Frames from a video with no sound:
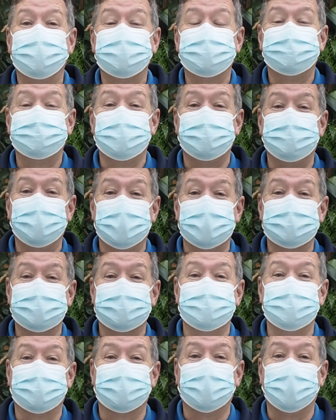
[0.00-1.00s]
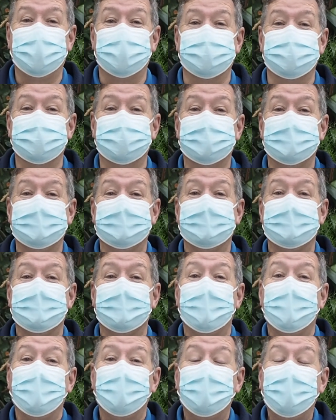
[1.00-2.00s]
to feed birds in your garden
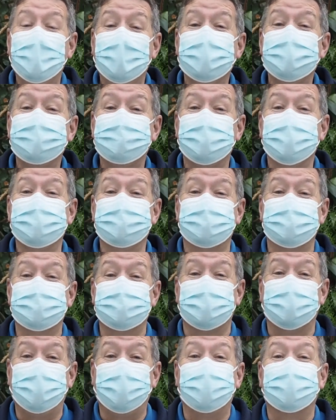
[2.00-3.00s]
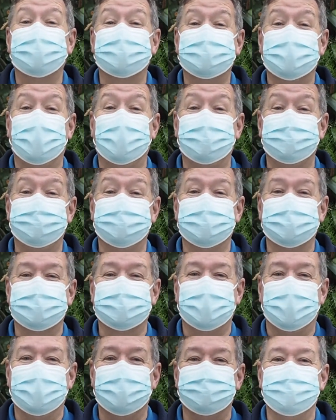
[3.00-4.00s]
while you're pretty much locked down for the
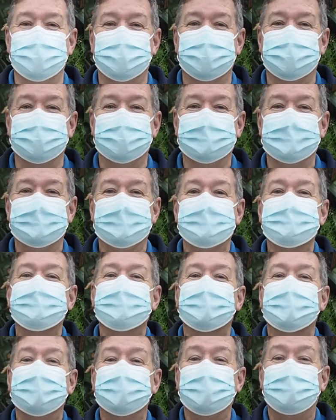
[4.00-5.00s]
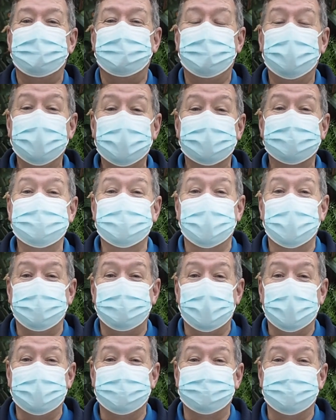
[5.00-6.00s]
time being. And the birds are going to
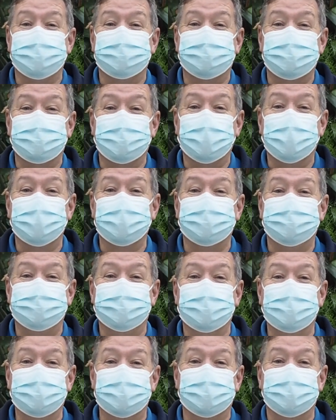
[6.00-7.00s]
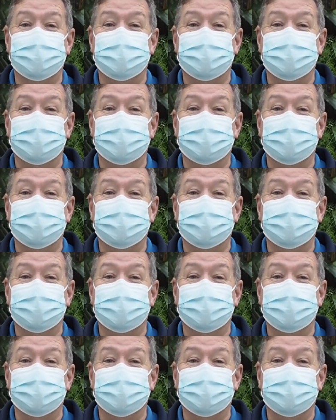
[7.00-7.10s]
benefit from all the food that